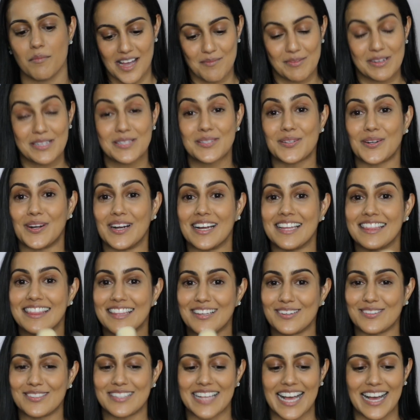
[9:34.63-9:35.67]
I'm going to try
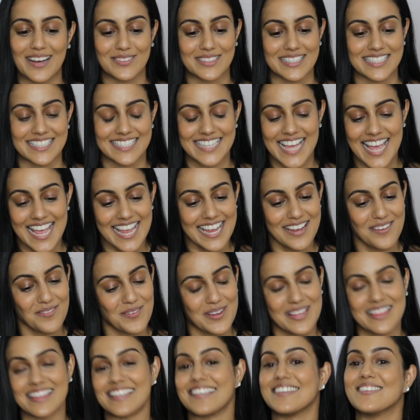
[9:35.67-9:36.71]
those out today
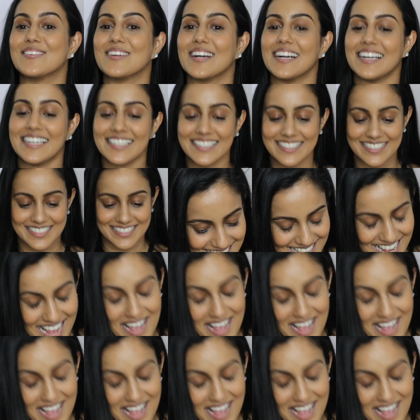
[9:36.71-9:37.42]
with you guys.